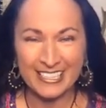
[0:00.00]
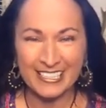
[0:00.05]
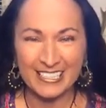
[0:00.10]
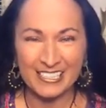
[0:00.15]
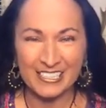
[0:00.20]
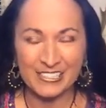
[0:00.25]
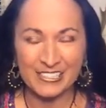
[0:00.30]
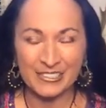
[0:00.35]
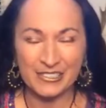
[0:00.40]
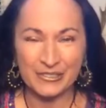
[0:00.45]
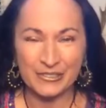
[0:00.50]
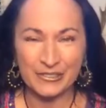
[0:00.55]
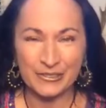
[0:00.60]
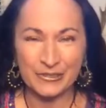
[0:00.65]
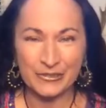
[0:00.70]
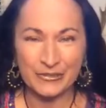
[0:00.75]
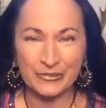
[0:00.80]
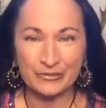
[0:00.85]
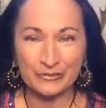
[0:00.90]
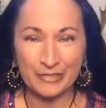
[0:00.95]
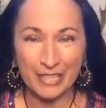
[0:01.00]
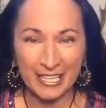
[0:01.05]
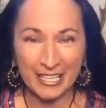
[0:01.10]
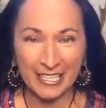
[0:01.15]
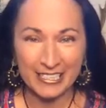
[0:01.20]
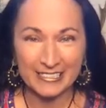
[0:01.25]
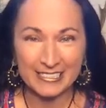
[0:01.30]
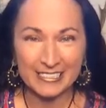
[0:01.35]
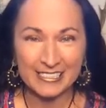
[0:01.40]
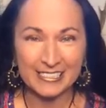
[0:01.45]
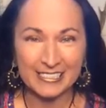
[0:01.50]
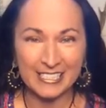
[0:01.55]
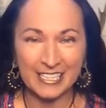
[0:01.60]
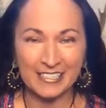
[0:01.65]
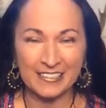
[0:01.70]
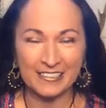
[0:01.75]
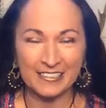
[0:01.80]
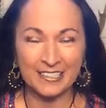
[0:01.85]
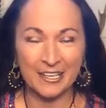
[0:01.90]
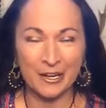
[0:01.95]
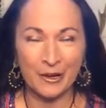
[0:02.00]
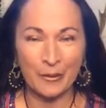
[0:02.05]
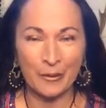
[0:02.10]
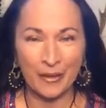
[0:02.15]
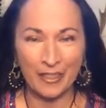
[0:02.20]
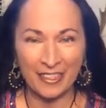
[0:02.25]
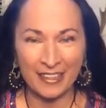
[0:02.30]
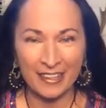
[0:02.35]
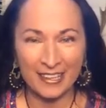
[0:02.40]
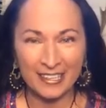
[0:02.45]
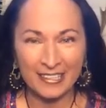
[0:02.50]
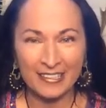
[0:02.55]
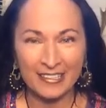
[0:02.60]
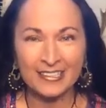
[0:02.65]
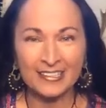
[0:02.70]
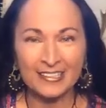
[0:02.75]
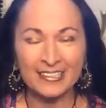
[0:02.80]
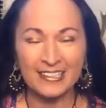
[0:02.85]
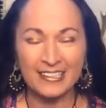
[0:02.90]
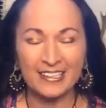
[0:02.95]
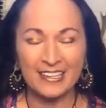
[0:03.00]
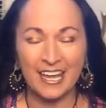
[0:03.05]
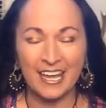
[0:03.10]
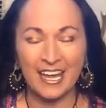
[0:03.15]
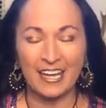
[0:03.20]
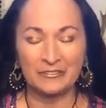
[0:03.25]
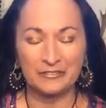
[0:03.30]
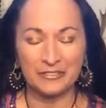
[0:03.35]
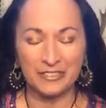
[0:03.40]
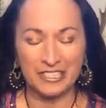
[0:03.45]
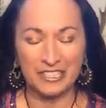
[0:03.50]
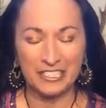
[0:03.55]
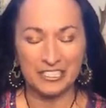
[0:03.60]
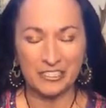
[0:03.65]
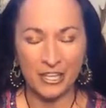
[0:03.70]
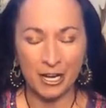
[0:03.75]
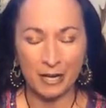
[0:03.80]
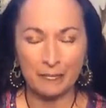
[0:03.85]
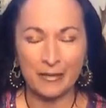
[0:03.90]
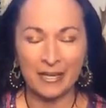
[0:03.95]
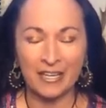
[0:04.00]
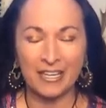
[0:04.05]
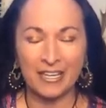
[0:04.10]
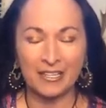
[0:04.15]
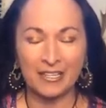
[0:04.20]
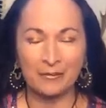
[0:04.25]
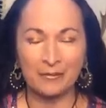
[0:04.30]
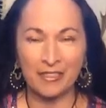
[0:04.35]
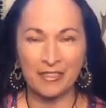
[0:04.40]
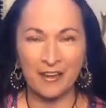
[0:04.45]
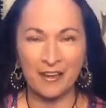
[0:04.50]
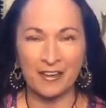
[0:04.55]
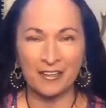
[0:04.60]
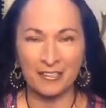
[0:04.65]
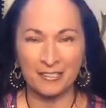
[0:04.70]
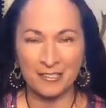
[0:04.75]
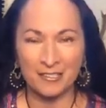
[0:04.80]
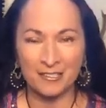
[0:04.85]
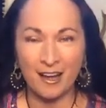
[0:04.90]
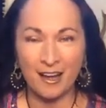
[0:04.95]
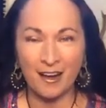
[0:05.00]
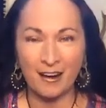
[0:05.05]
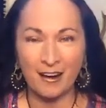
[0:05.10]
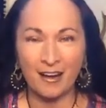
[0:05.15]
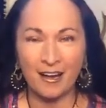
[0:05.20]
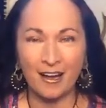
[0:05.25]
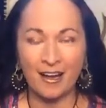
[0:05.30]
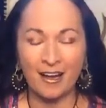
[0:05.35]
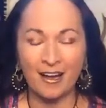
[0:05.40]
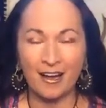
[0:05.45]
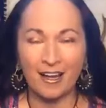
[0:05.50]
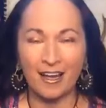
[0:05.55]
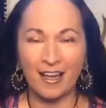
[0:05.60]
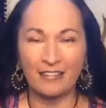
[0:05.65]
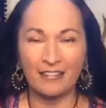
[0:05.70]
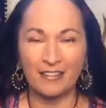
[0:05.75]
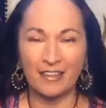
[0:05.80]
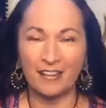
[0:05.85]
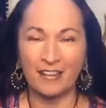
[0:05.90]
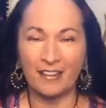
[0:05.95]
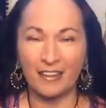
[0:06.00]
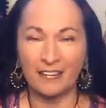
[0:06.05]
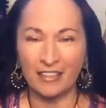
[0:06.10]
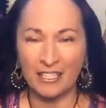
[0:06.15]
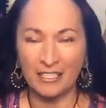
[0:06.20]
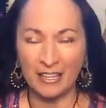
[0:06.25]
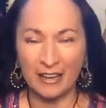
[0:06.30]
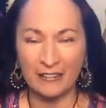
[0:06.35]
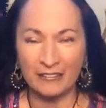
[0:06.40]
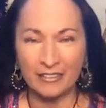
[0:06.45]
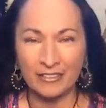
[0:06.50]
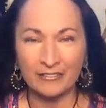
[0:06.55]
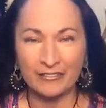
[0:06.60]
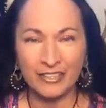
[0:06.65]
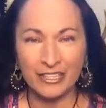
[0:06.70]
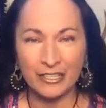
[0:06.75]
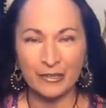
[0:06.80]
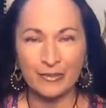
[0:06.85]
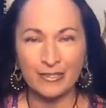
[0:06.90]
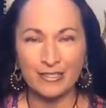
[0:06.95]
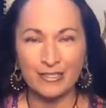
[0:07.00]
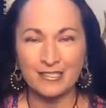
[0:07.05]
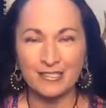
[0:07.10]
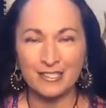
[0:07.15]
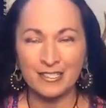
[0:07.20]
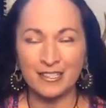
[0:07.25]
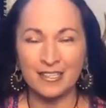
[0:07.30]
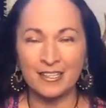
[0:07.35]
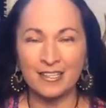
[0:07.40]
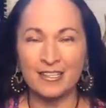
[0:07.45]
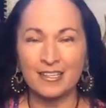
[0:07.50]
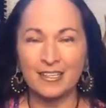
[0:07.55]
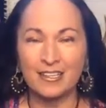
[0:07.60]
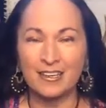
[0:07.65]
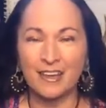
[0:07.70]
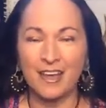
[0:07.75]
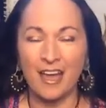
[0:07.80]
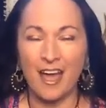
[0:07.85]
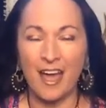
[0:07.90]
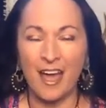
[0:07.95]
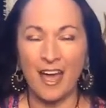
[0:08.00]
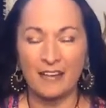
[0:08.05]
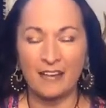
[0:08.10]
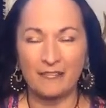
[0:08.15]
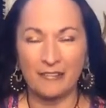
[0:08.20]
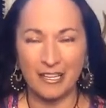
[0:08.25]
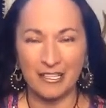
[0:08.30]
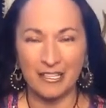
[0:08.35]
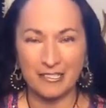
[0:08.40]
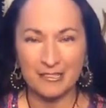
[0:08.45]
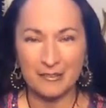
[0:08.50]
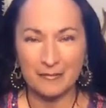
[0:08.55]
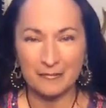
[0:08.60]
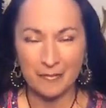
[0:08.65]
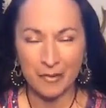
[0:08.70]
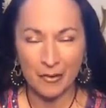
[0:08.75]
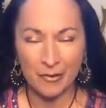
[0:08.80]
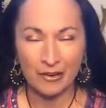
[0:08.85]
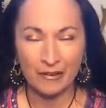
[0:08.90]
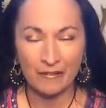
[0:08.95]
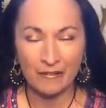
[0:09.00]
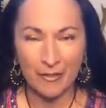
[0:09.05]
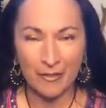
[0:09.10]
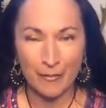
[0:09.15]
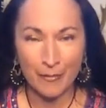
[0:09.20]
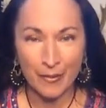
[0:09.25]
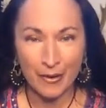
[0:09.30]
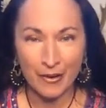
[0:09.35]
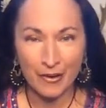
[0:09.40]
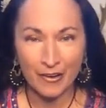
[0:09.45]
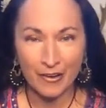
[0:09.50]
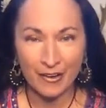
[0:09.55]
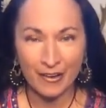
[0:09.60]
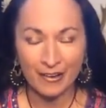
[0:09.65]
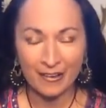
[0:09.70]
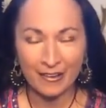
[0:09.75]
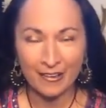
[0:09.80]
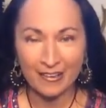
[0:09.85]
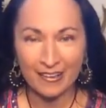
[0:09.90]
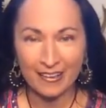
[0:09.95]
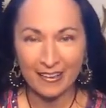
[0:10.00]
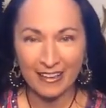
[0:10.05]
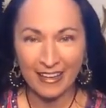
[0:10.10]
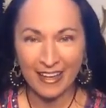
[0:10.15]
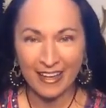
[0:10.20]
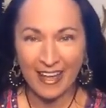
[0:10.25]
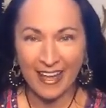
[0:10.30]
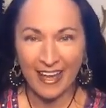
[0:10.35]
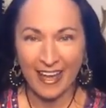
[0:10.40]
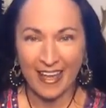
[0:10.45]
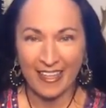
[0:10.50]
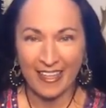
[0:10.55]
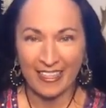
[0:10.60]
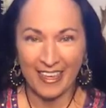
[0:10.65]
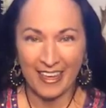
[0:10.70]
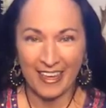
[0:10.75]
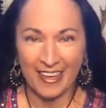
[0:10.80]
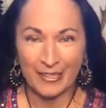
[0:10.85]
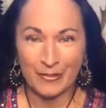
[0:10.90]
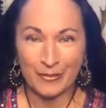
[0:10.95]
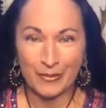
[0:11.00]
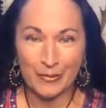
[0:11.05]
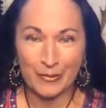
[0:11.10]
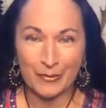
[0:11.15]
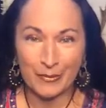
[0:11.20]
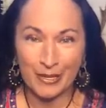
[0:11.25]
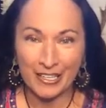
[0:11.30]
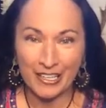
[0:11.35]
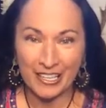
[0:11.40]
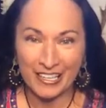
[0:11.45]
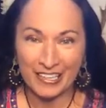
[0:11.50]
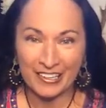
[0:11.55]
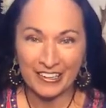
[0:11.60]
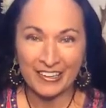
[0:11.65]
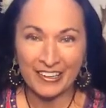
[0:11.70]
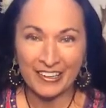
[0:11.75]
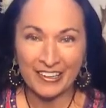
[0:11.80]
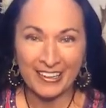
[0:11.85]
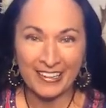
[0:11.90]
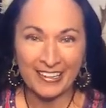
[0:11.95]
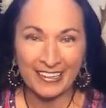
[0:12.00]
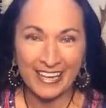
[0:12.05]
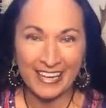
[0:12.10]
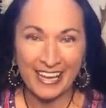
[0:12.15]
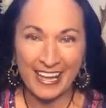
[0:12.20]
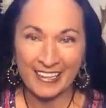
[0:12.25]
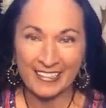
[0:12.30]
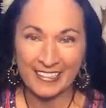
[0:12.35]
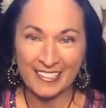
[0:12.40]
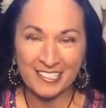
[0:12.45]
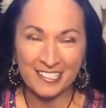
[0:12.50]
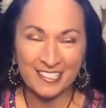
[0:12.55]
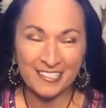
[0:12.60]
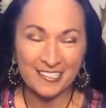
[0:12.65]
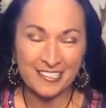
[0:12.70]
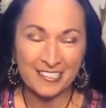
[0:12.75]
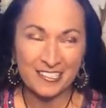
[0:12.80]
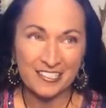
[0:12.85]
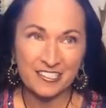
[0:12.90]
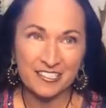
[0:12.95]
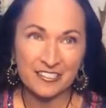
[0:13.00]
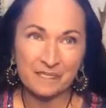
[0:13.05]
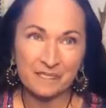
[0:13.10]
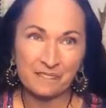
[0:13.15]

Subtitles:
to write and go within and really drop in with Anistara and the 11/11 frequency and write some more of the book that we're working on, and just